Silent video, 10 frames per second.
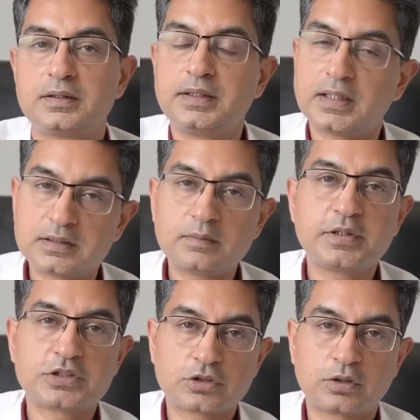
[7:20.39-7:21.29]
The other
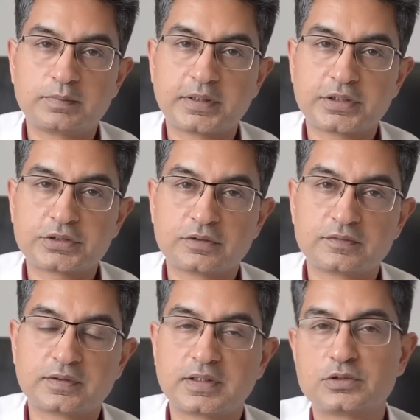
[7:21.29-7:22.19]
major complication
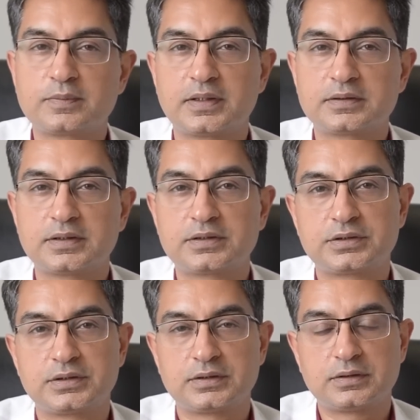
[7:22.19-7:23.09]
of the transplant
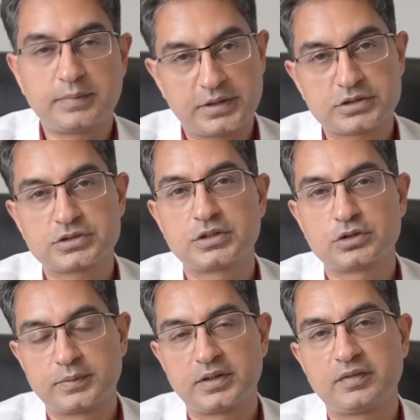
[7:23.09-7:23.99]
that the patients
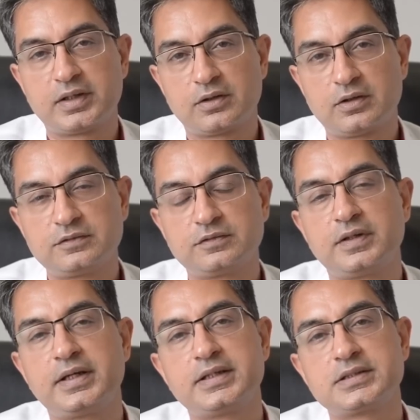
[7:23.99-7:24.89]
need to be aware of
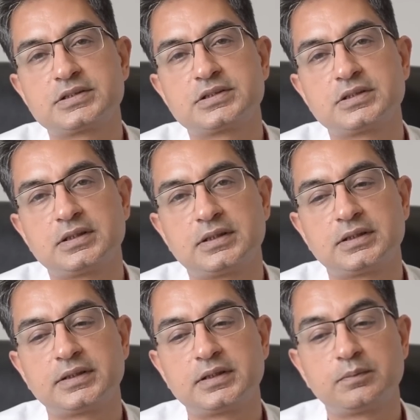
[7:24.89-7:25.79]
is
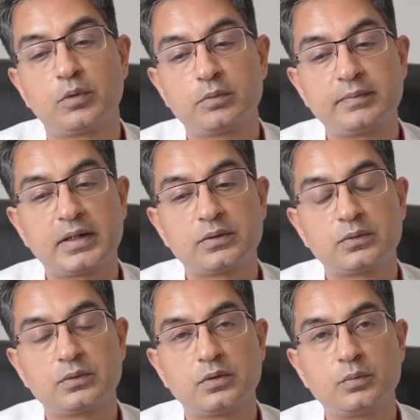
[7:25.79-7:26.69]
that the bone
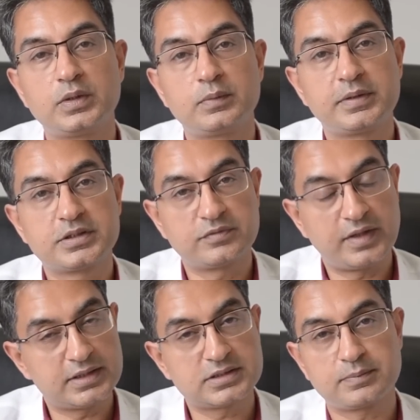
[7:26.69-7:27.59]
marrow will be
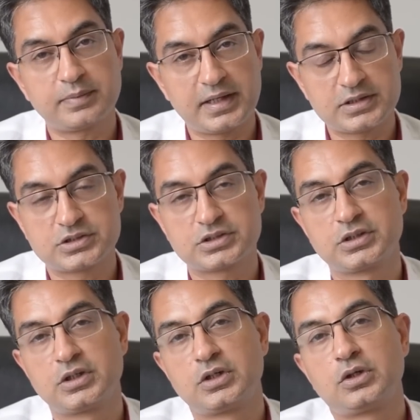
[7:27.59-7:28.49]
very suppressed,
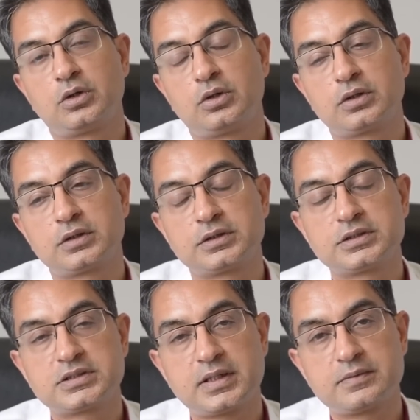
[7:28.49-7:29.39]
or
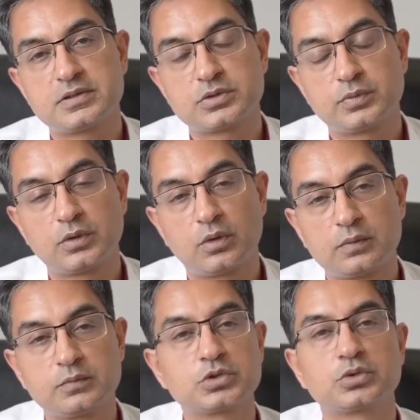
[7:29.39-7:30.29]
the cells will
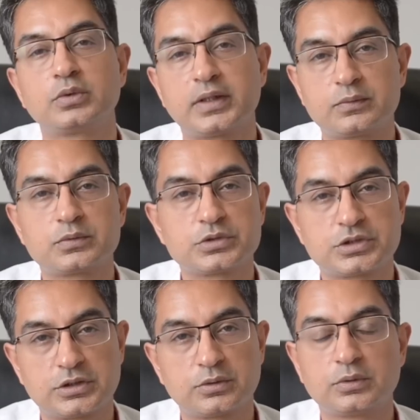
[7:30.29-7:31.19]
almost go down to
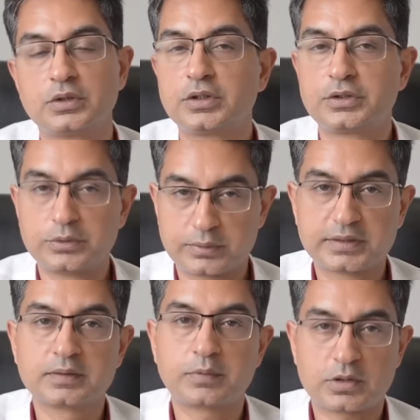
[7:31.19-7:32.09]
zero
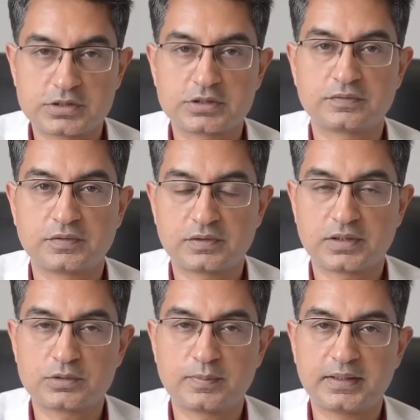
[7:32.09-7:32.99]
during the process of the
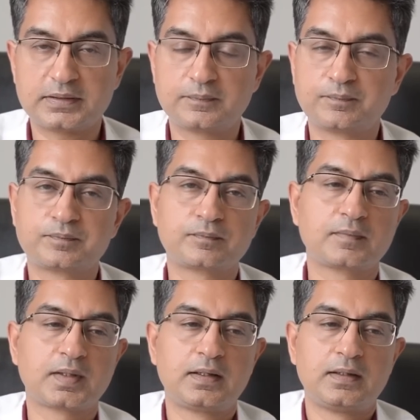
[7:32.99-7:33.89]
transplant.
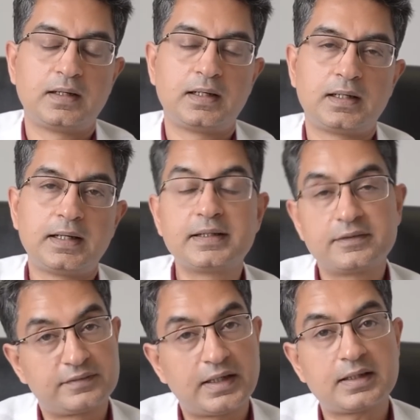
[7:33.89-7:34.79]
And
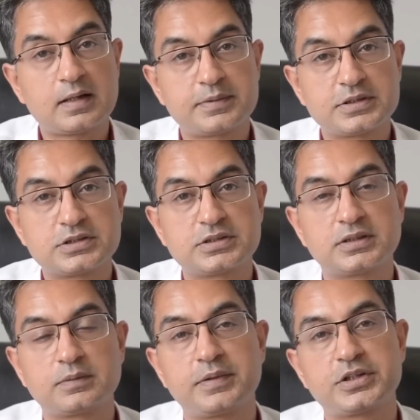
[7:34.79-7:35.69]
if that happens,
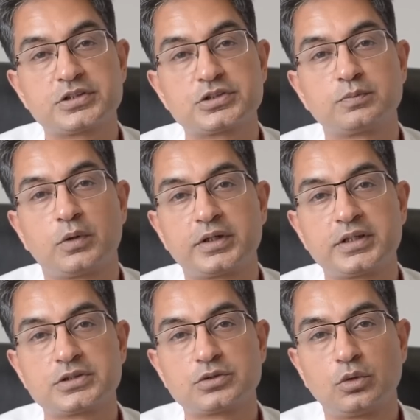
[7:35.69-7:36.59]
then the patient's
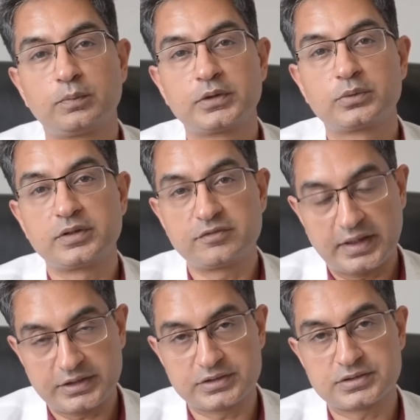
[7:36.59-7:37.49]
body is open to
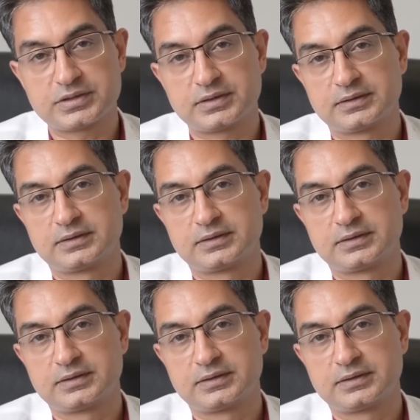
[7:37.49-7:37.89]
infections.